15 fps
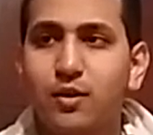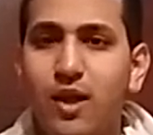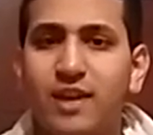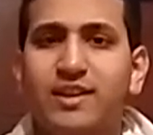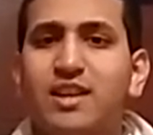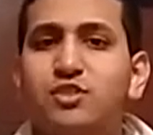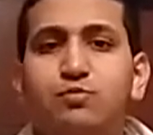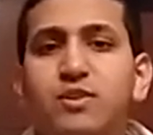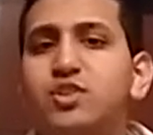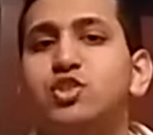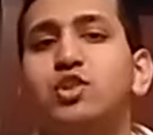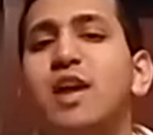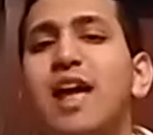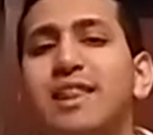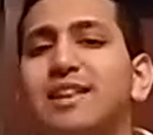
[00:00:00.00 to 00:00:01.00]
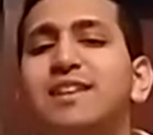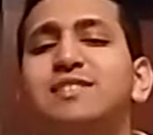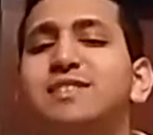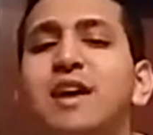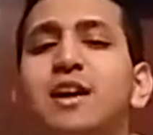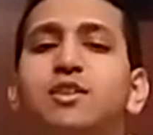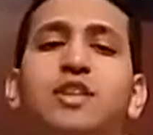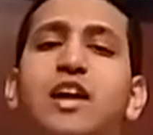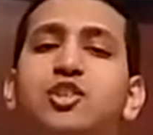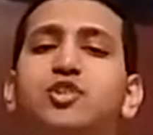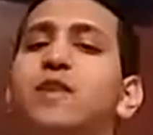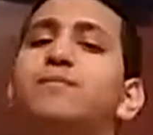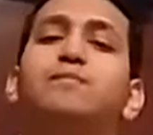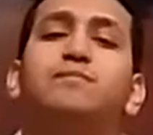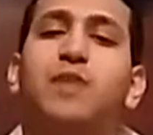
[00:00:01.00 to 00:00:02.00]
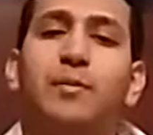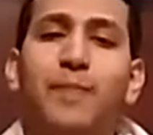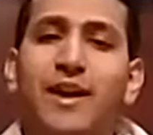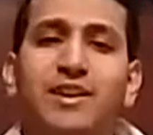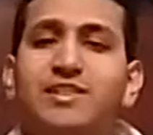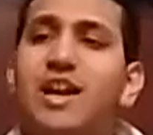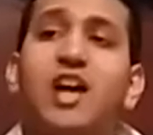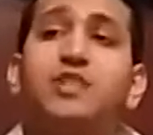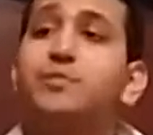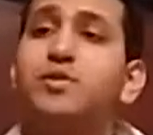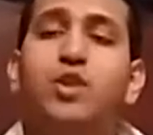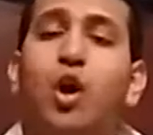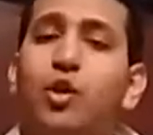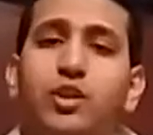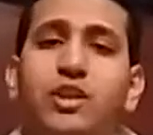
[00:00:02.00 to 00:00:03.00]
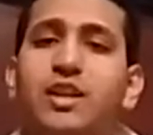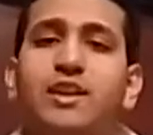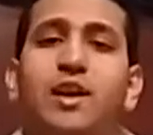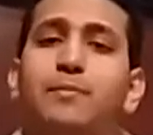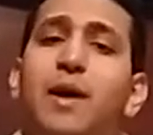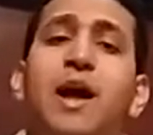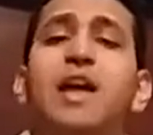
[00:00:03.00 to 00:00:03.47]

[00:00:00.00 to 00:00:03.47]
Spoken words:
And that's when, at least, that should have combined the titles. But no, you didn't